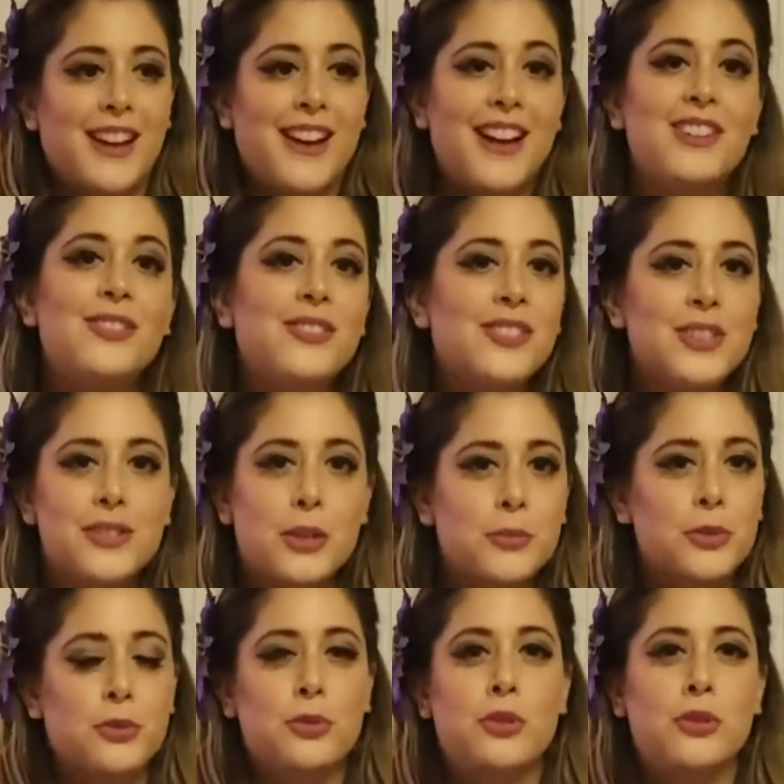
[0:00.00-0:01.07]
I've even
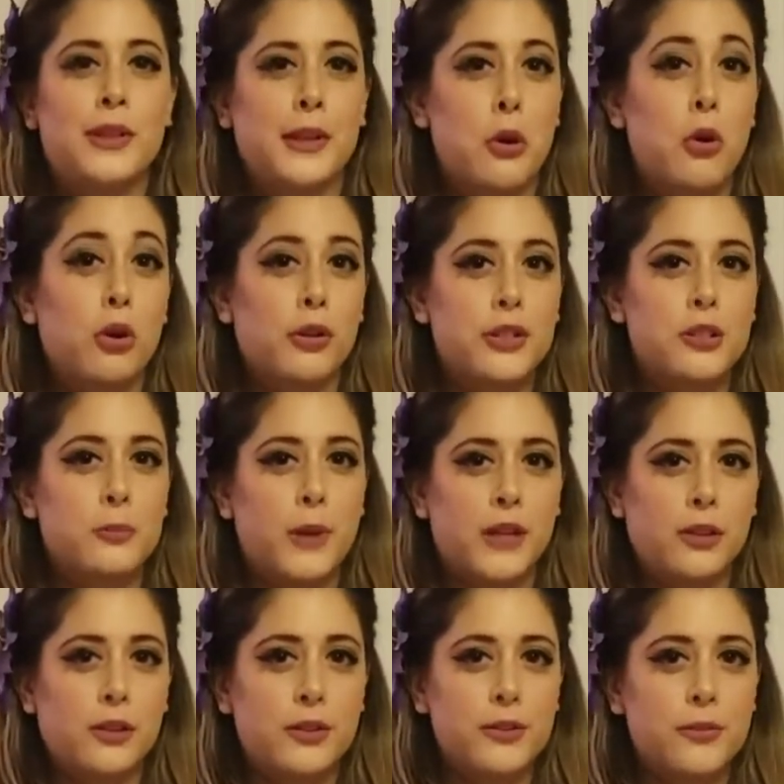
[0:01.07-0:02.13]
substituted like orange
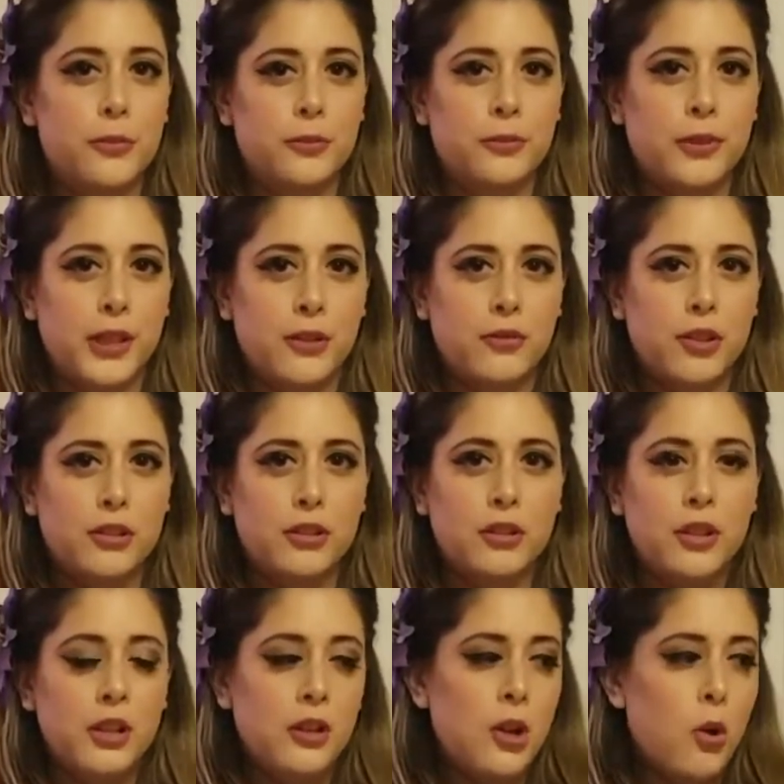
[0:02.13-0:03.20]
bitters for flavor,
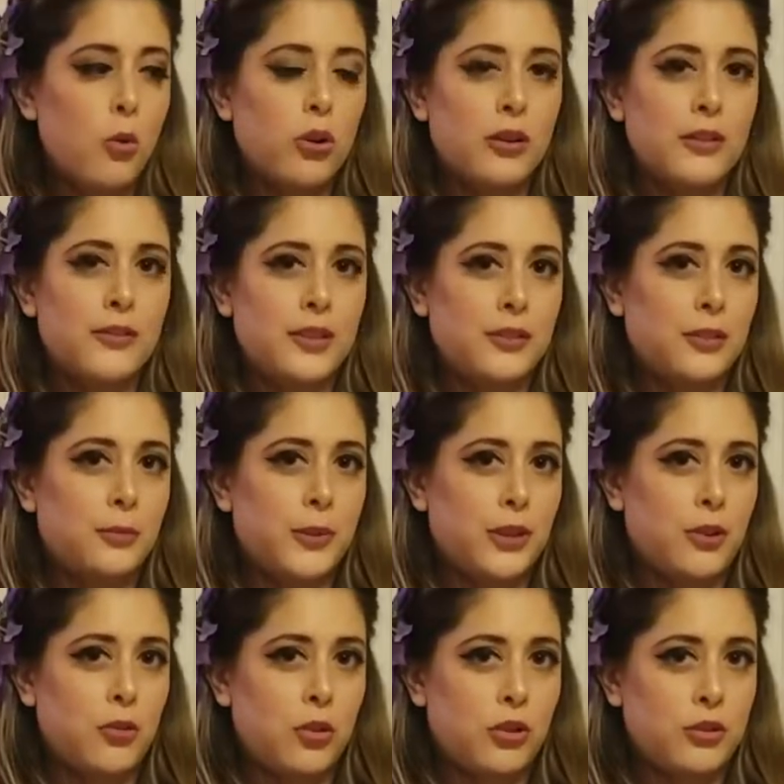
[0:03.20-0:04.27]
or even a little bit
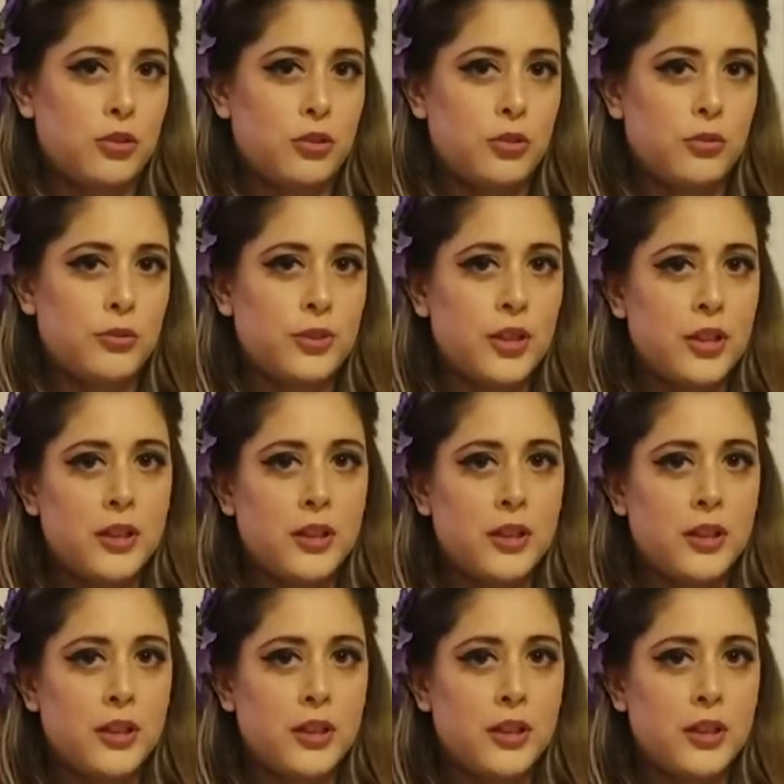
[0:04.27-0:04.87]
of orange juice.